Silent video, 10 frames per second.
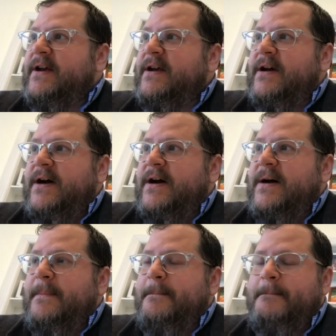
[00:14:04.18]

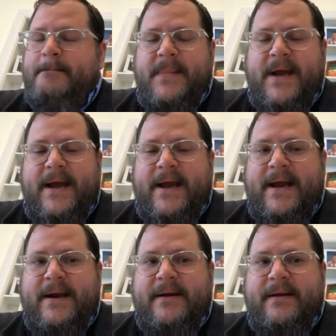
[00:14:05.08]

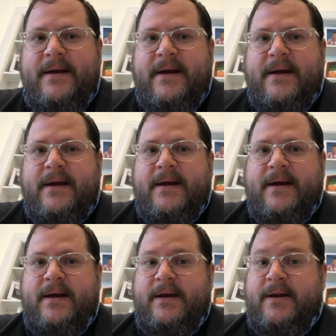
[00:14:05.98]
and
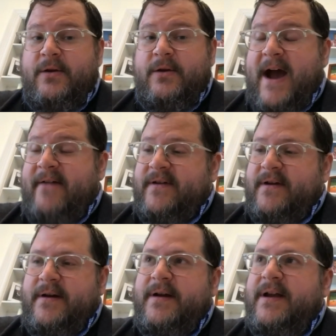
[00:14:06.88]
you have
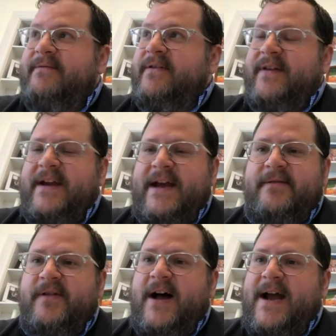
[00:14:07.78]
to think on the
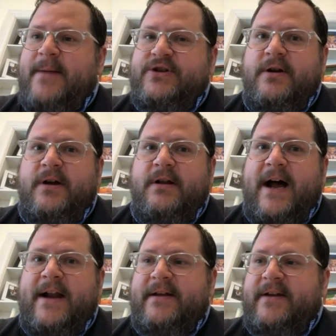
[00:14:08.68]
fly. I'm sure a
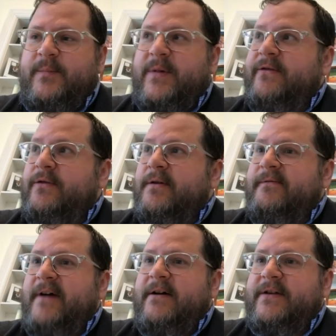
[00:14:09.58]
lot of these Peace Corps
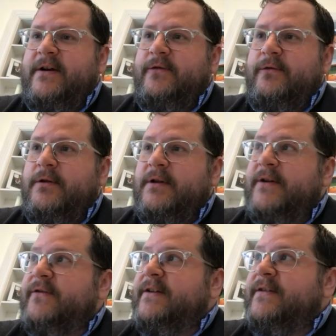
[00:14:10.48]
volunteers who are
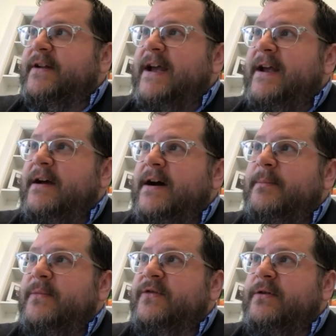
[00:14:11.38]
listening today
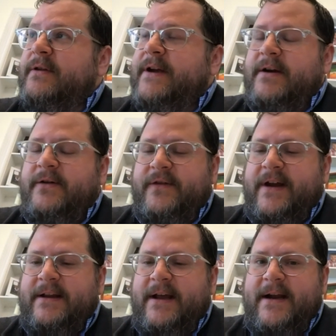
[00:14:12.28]
certainly
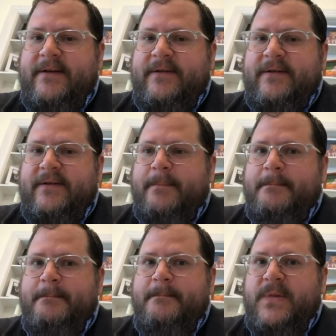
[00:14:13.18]
understand that
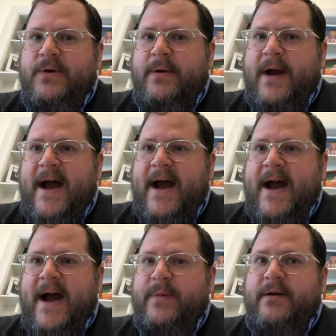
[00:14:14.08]
you have
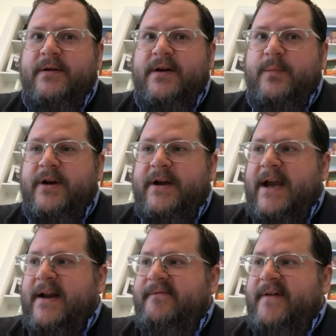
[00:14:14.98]
to be able to
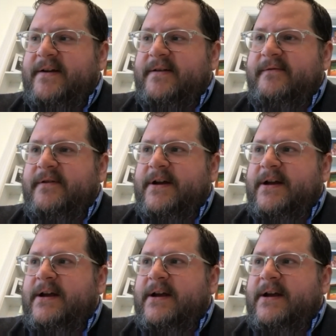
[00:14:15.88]
communicate effectively